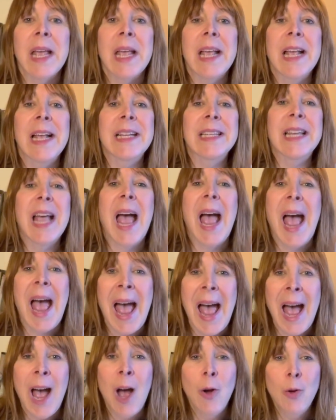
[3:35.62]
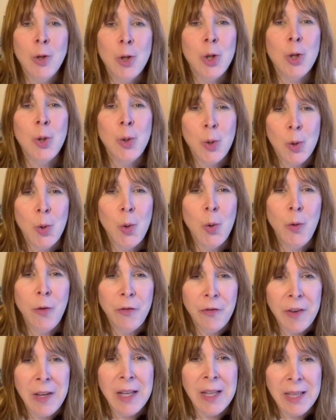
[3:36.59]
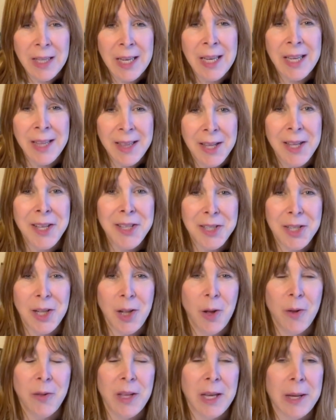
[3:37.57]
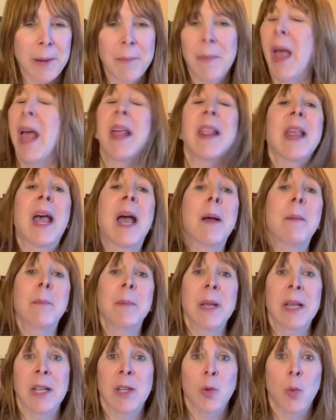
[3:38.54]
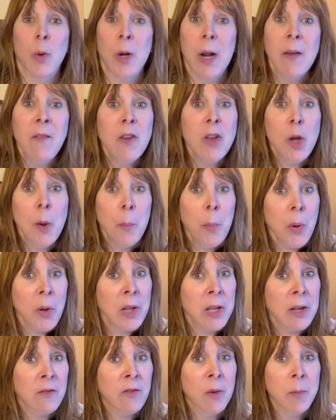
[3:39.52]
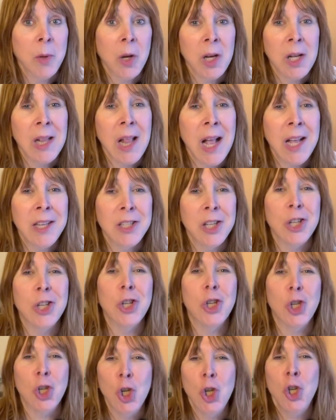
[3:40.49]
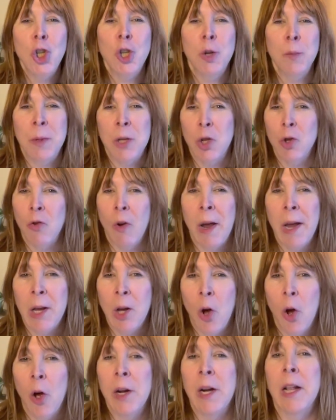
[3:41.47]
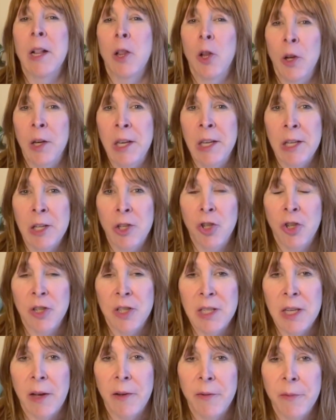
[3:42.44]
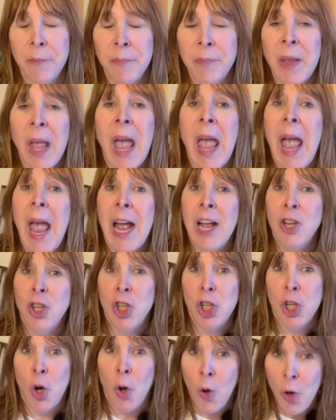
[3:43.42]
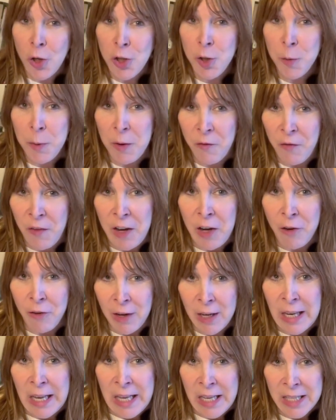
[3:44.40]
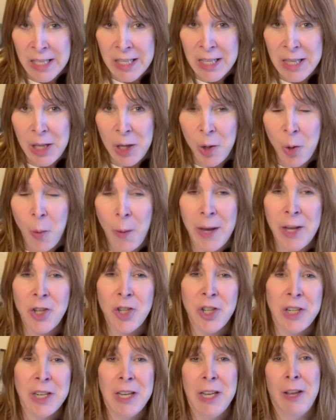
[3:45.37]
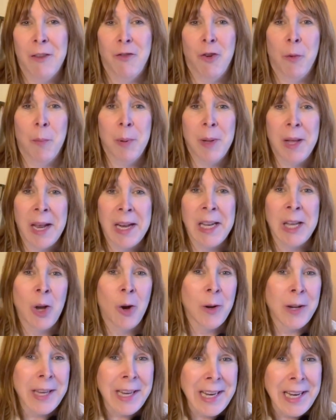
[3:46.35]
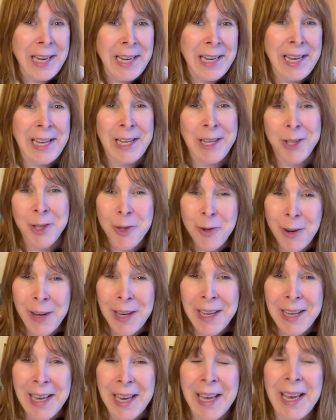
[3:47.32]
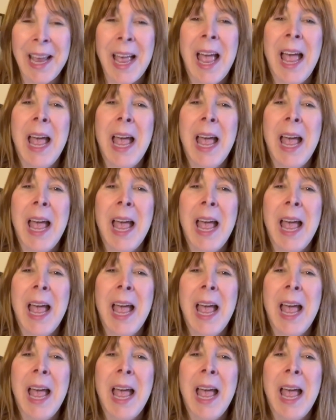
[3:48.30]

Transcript: is, how do you feel in this clothing? And that means whatever you're pulling from your closet, you should be trying on and looking at yourself. And you should also be figuring into the equation, if you're planning on eating and drinking,